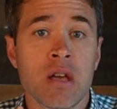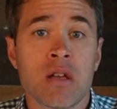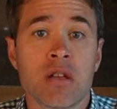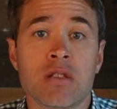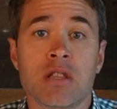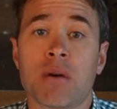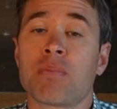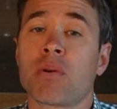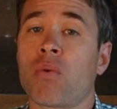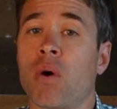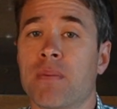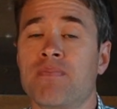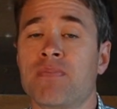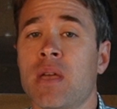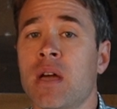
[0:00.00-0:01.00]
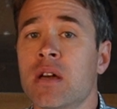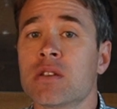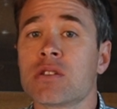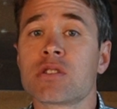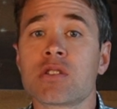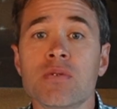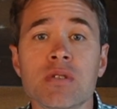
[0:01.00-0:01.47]
Number 1,
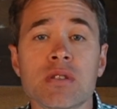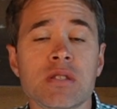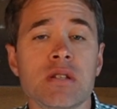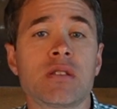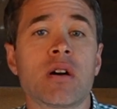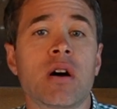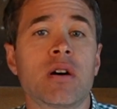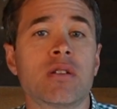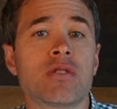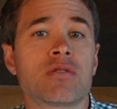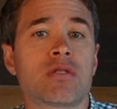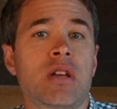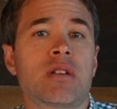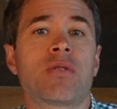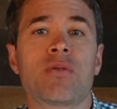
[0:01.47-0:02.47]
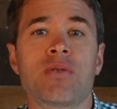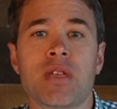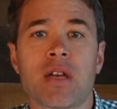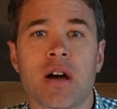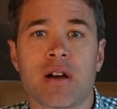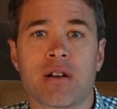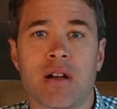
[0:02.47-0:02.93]
students need to understand who
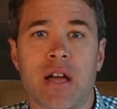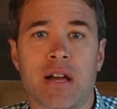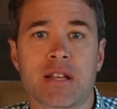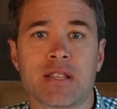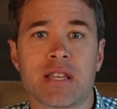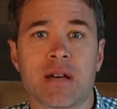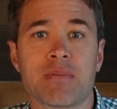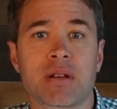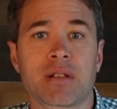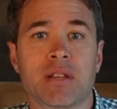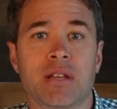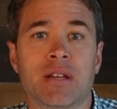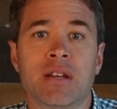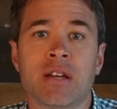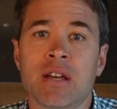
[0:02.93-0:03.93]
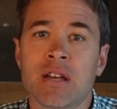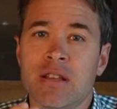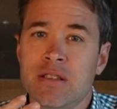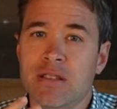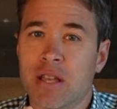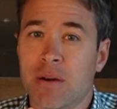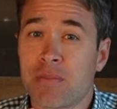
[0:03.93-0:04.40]
they are academically.
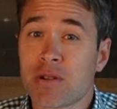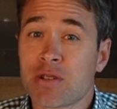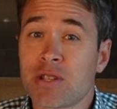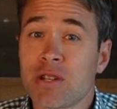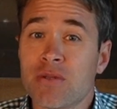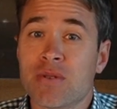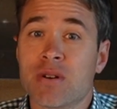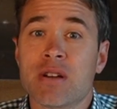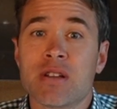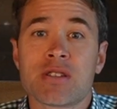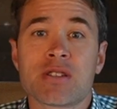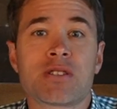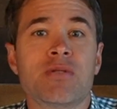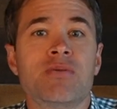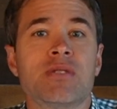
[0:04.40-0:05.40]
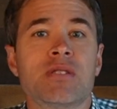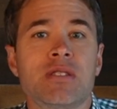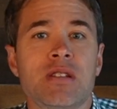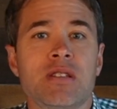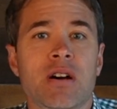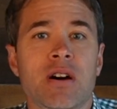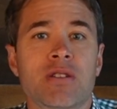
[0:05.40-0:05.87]
Number 2, students
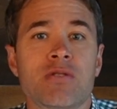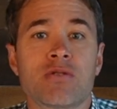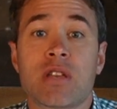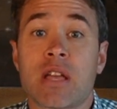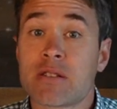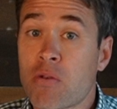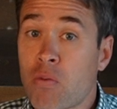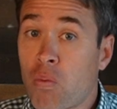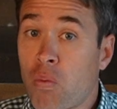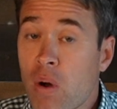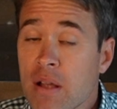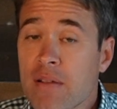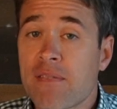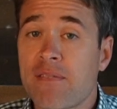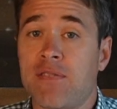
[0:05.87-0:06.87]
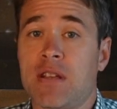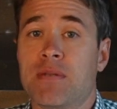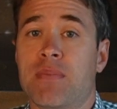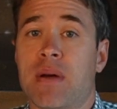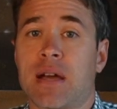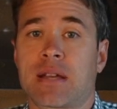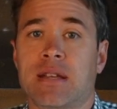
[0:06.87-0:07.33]
need to understand what
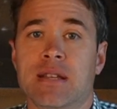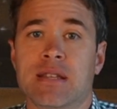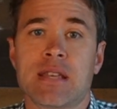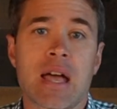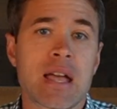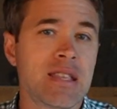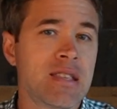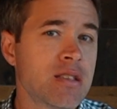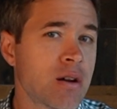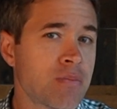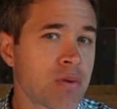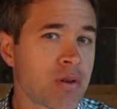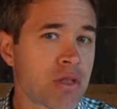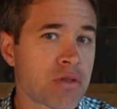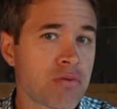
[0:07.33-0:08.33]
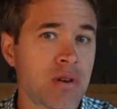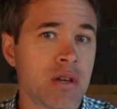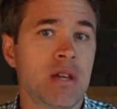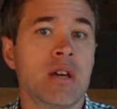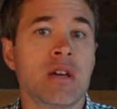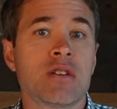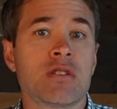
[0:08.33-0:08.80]
feedback is. And number
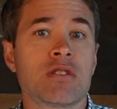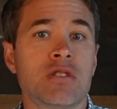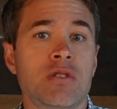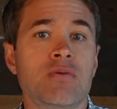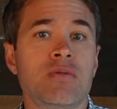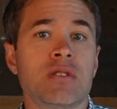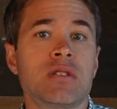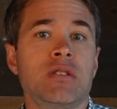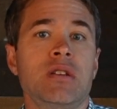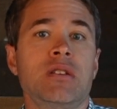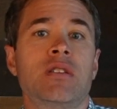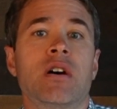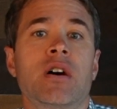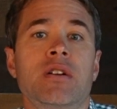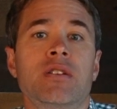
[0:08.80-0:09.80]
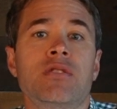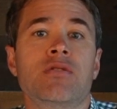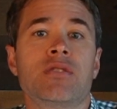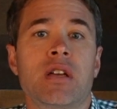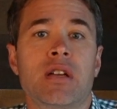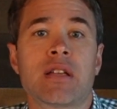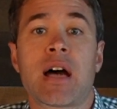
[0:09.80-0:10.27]
3, students need to
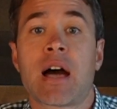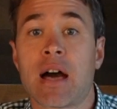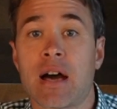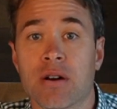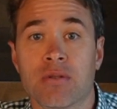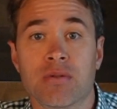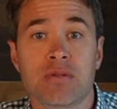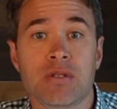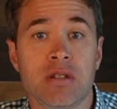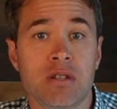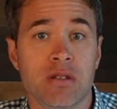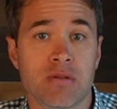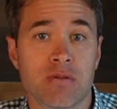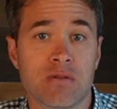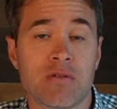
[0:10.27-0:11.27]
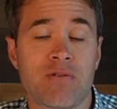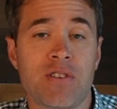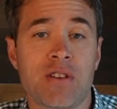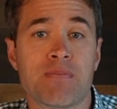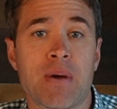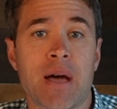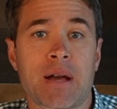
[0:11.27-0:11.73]
understand how to use
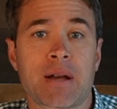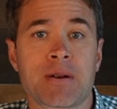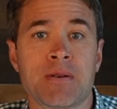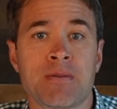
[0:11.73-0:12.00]
feedback.